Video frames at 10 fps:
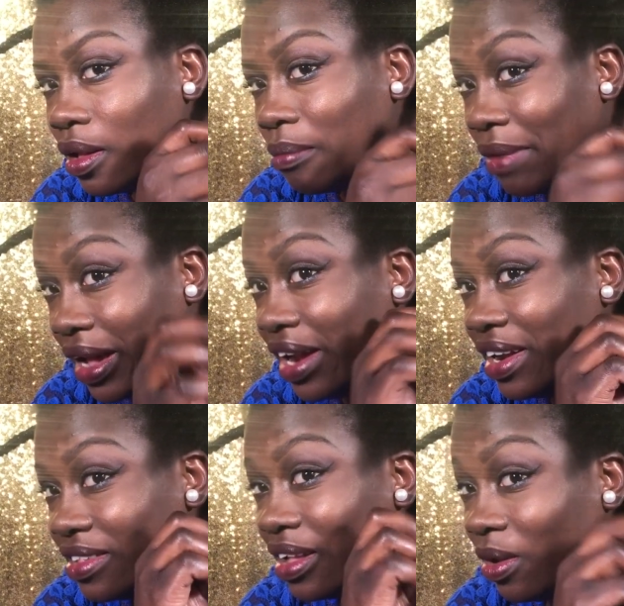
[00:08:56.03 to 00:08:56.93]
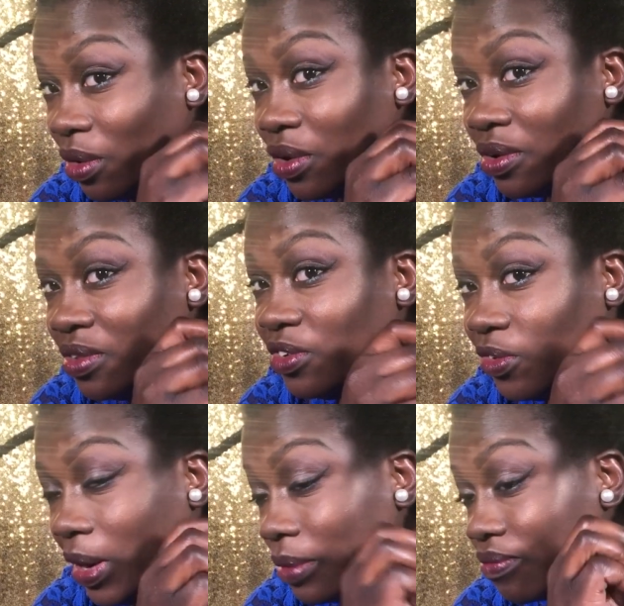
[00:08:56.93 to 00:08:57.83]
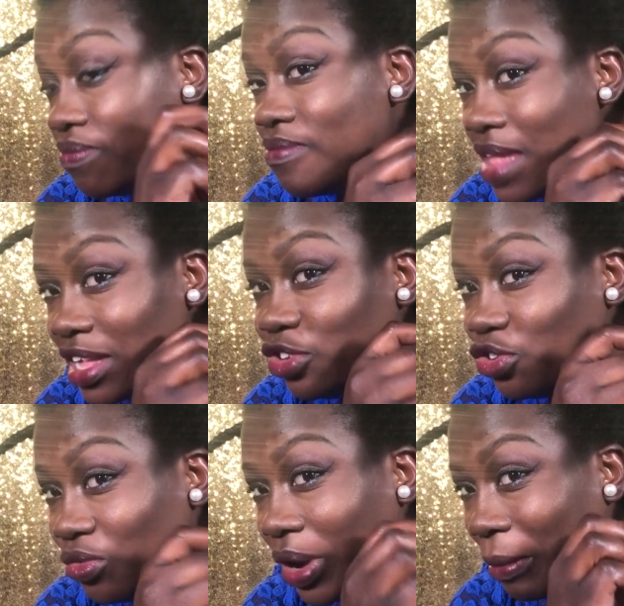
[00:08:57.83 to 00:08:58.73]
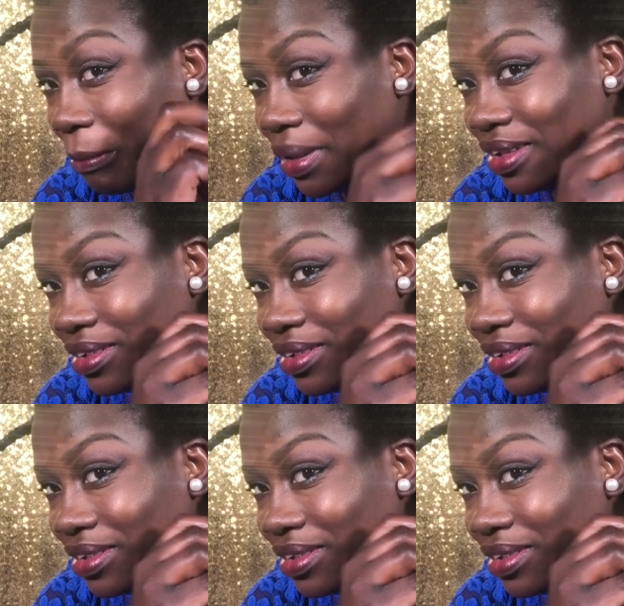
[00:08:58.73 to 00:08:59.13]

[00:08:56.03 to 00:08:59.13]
My hair needs a good trim.